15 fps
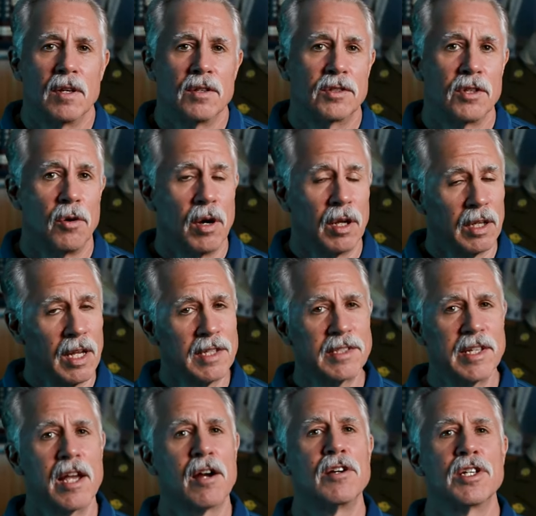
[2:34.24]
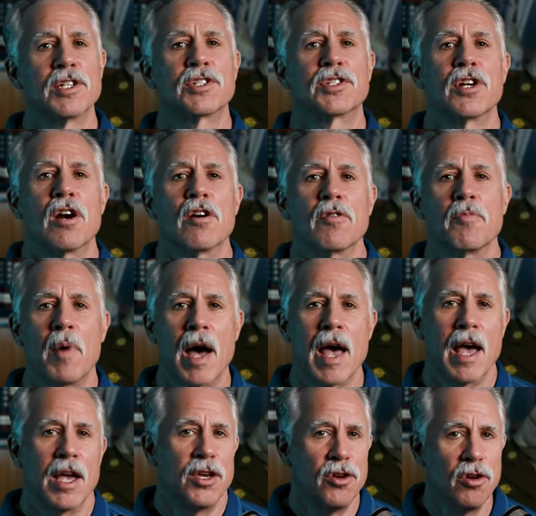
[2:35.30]
So, unless they are disturbed by
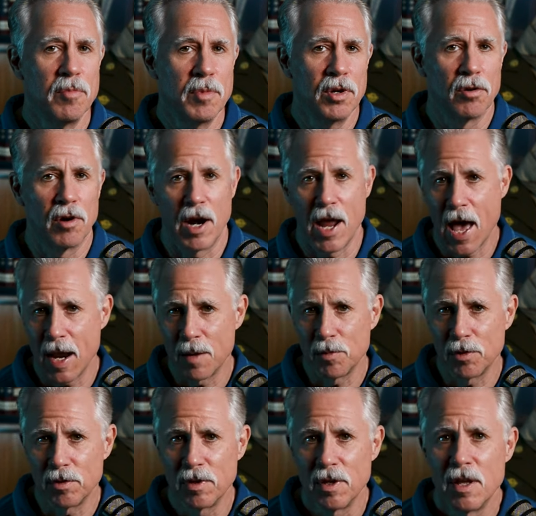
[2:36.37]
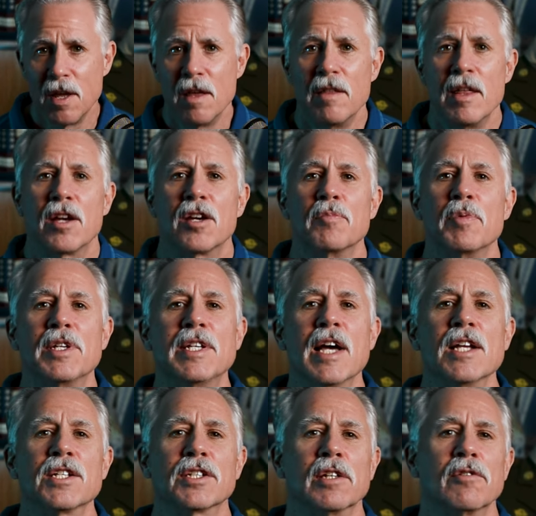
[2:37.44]
a human or an animal, they could
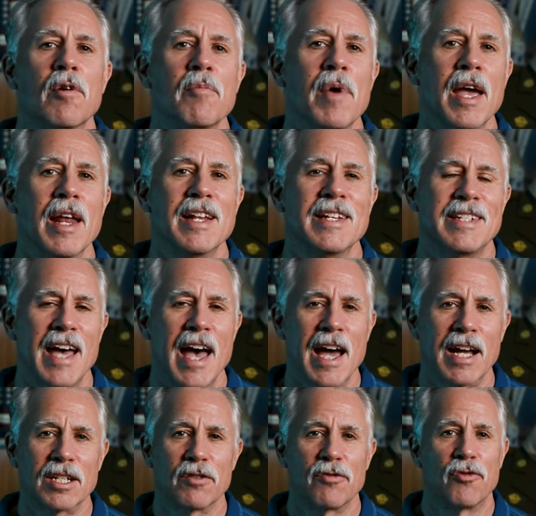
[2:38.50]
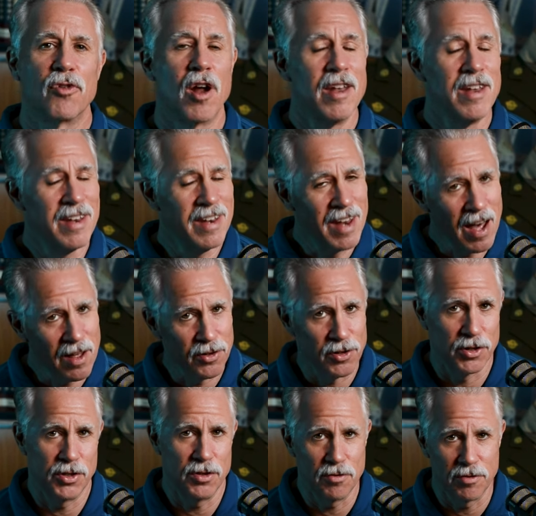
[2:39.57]
potentially remain intact for another
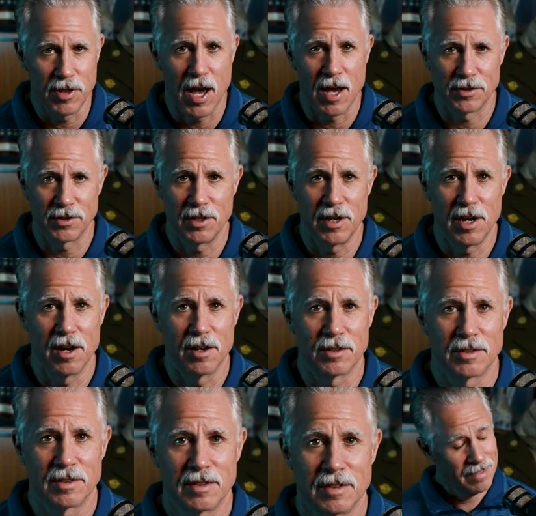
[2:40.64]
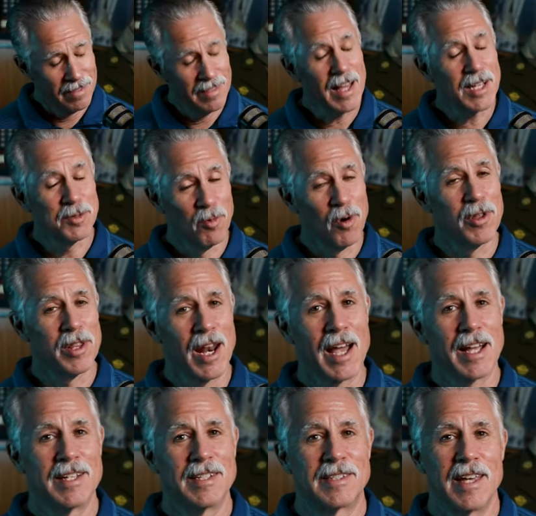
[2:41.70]
2,000 years. That's more than I
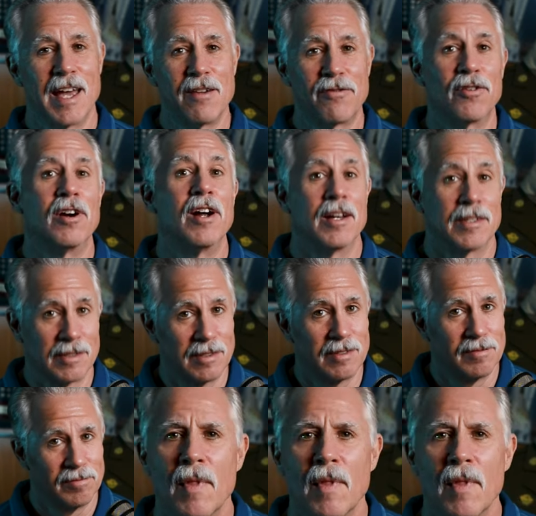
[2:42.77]
can say for us.